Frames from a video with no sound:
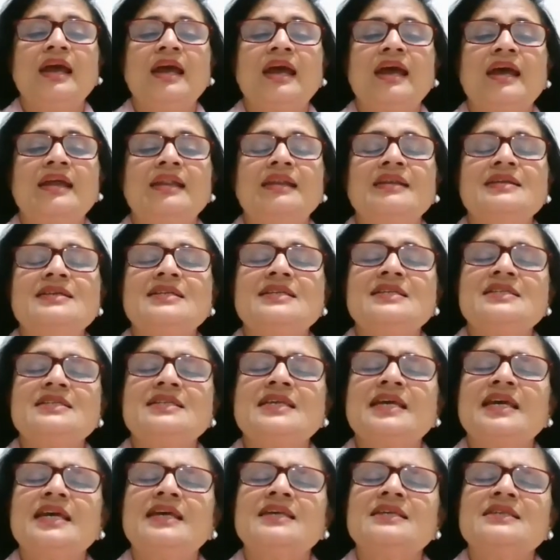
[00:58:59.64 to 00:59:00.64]
And she
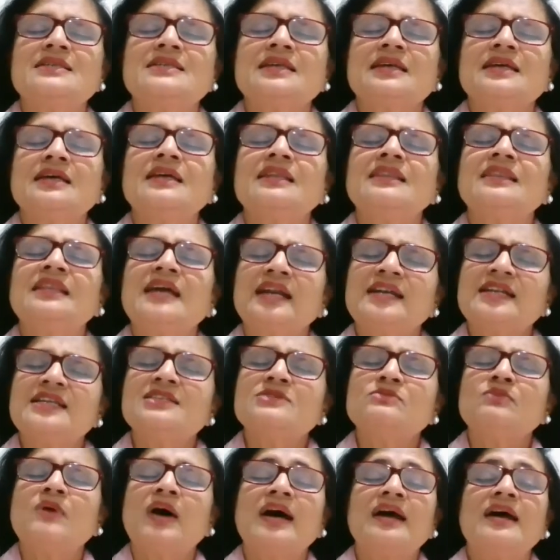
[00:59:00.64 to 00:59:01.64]
says, that
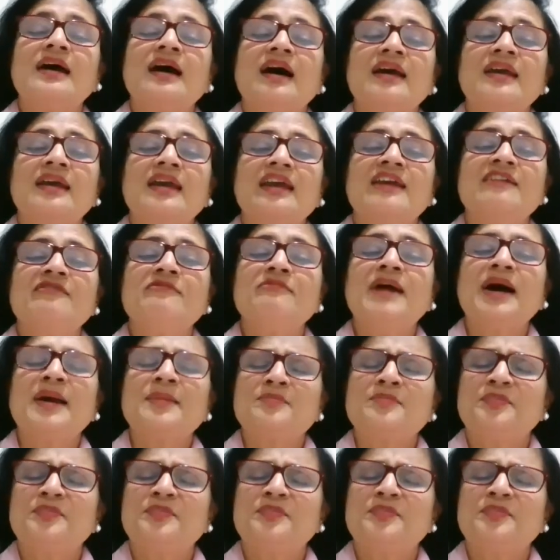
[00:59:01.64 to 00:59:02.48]
is why I gave my